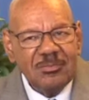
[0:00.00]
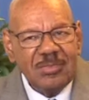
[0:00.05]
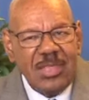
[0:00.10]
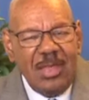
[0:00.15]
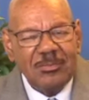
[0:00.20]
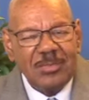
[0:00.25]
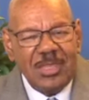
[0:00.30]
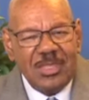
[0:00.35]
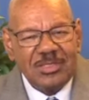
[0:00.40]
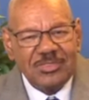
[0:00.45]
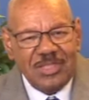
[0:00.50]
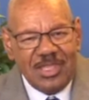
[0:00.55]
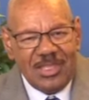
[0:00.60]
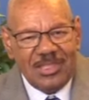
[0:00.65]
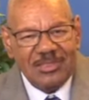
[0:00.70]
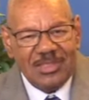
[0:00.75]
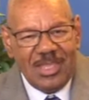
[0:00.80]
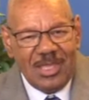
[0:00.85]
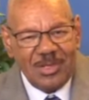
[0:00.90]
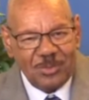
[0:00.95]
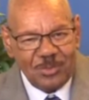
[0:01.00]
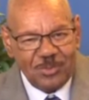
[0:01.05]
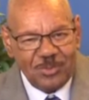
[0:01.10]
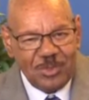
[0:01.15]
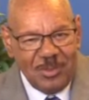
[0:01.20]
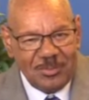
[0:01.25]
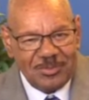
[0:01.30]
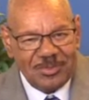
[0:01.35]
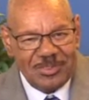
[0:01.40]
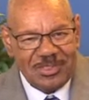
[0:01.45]
I'm not saying Donald
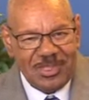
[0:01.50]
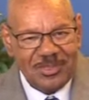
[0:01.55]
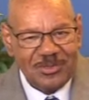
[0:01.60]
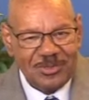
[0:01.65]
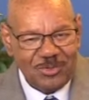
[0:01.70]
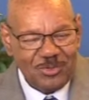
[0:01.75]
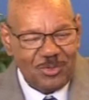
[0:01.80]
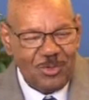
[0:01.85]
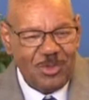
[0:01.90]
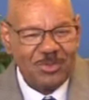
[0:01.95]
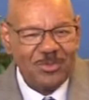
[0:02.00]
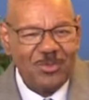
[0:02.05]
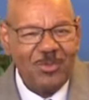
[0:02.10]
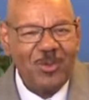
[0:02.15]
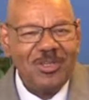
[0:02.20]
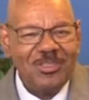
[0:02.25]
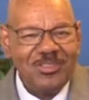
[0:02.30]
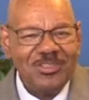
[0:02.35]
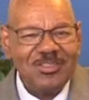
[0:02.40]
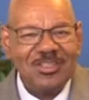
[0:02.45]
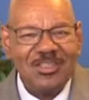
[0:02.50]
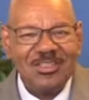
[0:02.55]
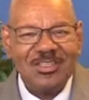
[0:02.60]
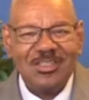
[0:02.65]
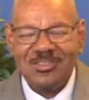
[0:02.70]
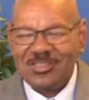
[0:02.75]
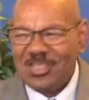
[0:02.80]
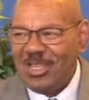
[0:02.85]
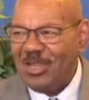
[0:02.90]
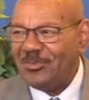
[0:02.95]
Trump is another George Washington,
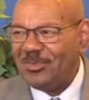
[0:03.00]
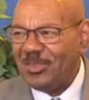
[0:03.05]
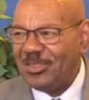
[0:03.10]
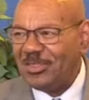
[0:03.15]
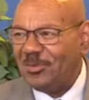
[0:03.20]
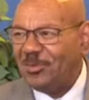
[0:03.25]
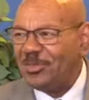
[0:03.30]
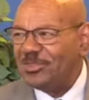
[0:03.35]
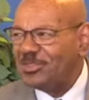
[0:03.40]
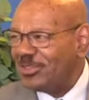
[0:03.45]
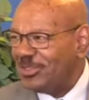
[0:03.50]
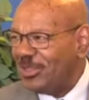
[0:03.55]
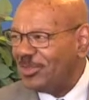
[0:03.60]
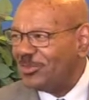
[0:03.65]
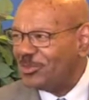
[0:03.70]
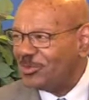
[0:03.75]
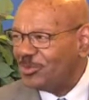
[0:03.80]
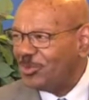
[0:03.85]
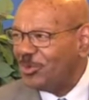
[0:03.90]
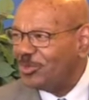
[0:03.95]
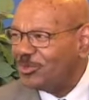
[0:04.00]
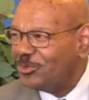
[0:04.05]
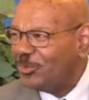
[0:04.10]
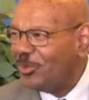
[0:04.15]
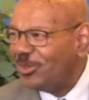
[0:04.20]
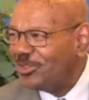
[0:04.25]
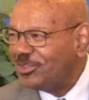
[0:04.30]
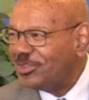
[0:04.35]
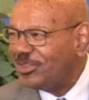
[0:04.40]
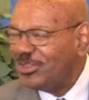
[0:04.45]
because I don't think there is another George
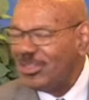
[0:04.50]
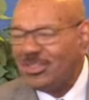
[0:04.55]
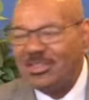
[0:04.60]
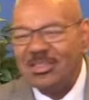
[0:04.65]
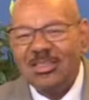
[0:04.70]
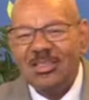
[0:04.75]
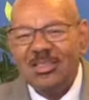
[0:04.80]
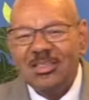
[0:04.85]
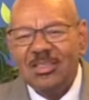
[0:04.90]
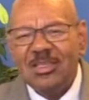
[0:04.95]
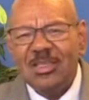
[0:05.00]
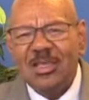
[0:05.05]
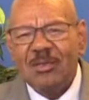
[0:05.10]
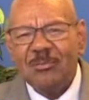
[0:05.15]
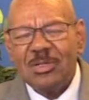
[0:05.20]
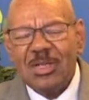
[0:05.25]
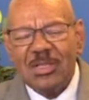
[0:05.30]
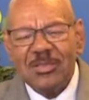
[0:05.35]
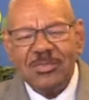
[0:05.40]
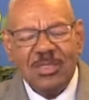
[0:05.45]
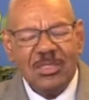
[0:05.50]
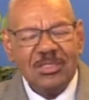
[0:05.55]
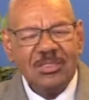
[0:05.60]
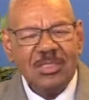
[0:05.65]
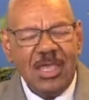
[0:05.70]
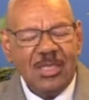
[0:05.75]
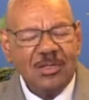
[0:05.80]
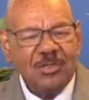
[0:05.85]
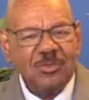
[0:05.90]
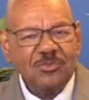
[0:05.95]
Washington, but I think
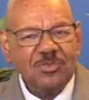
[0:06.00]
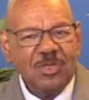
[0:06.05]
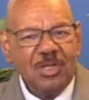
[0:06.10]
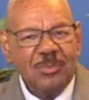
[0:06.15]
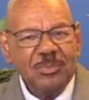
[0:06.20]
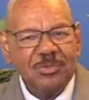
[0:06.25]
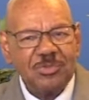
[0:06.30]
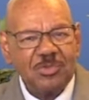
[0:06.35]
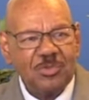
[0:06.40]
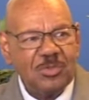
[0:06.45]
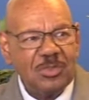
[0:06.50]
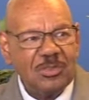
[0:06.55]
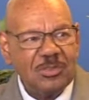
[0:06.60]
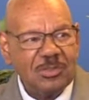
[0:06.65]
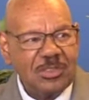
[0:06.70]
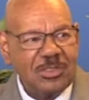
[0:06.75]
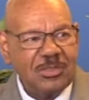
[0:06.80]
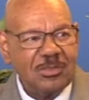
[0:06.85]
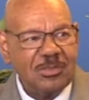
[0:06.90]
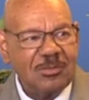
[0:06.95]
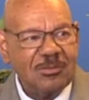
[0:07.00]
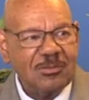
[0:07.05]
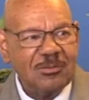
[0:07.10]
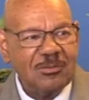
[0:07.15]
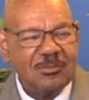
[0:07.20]
Donald Trump is a real leader.